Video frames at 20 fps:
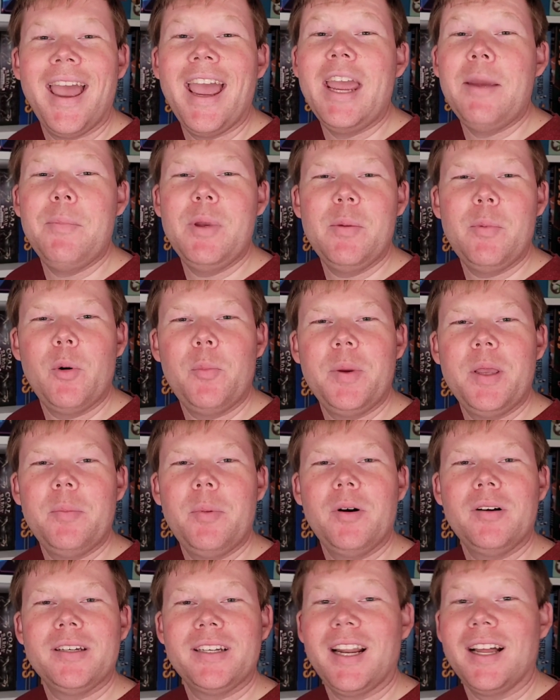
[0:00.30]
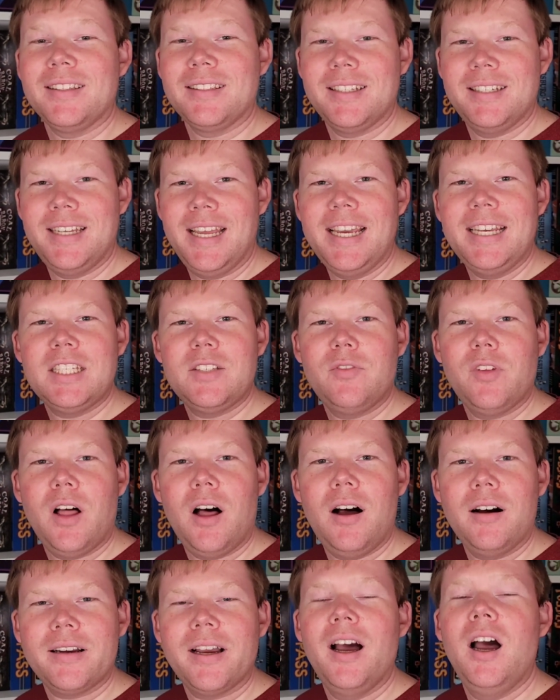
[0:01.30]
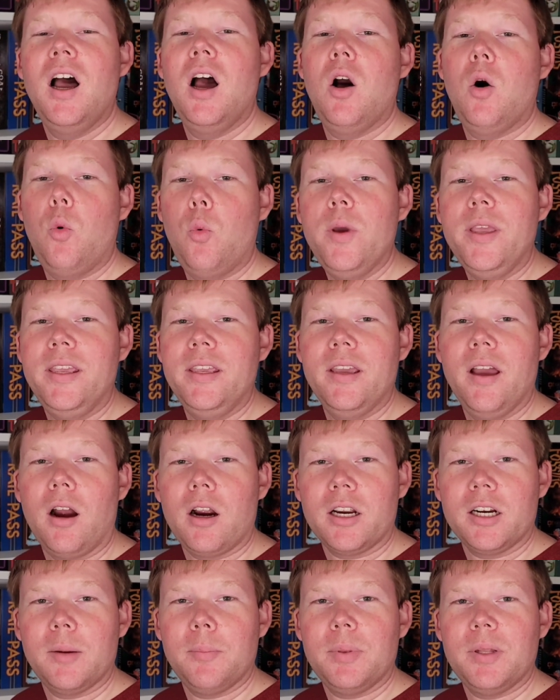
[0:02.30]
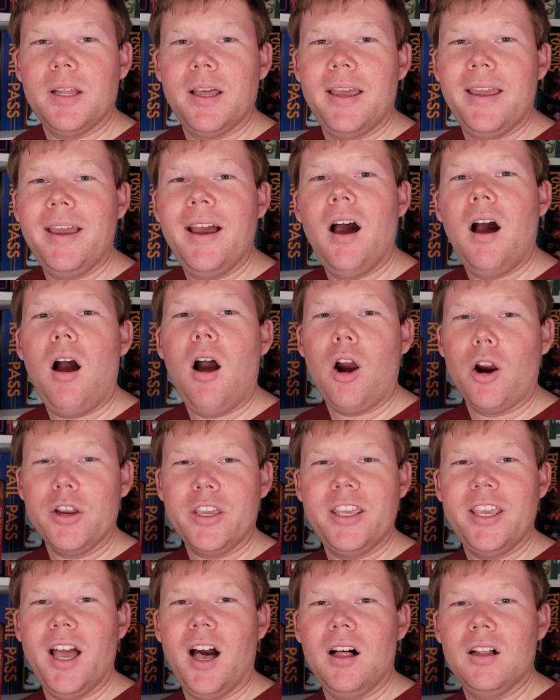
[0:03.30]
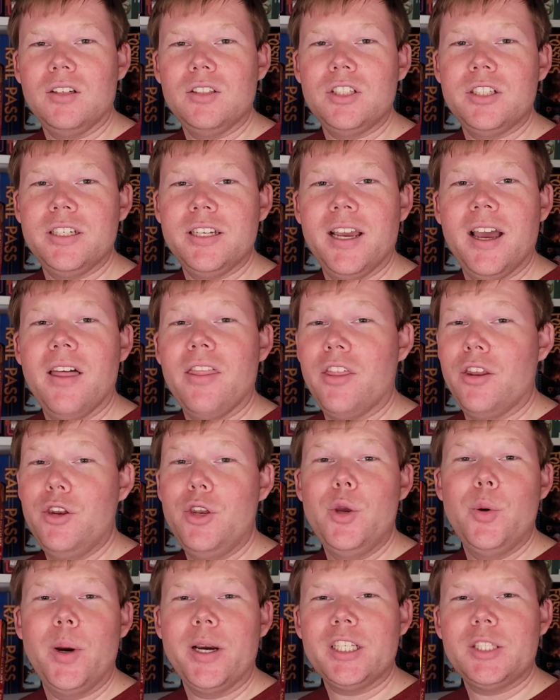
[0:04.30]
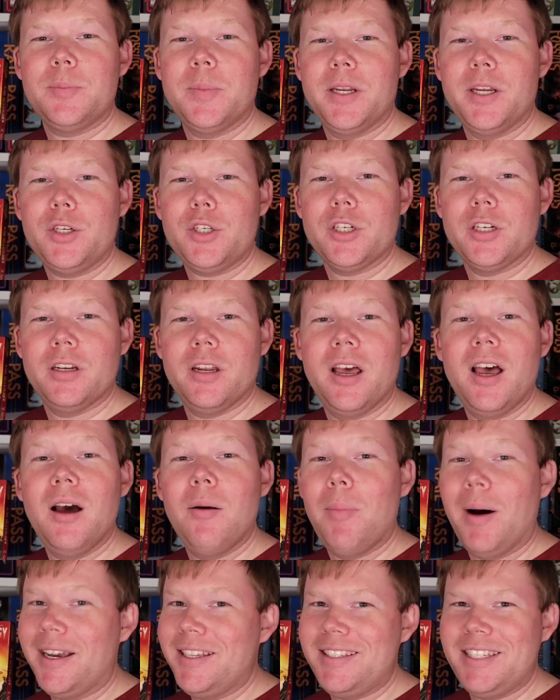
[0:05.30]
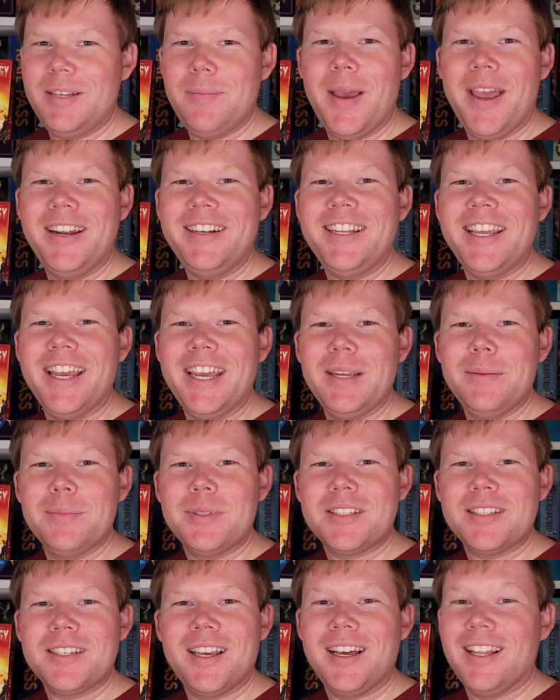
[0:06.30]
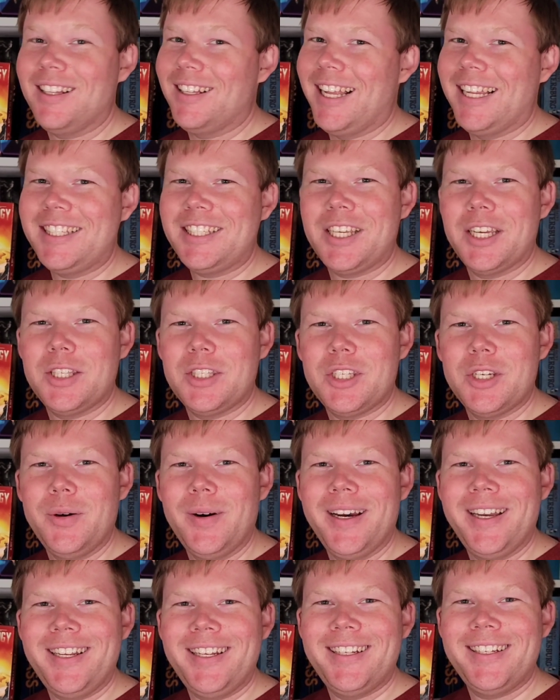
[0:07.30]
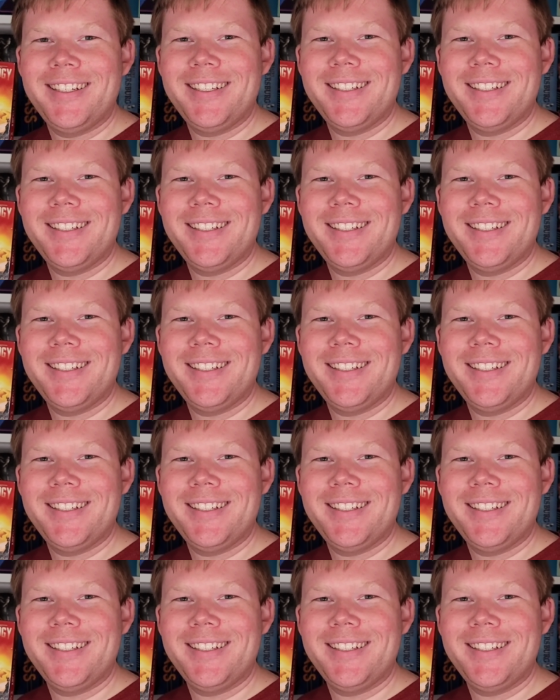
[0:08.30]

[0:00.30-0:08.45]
Hey Meeple people, and on today's vlog, we are going to play Archaeology, the new expedition by Zman Games. Let's get to it!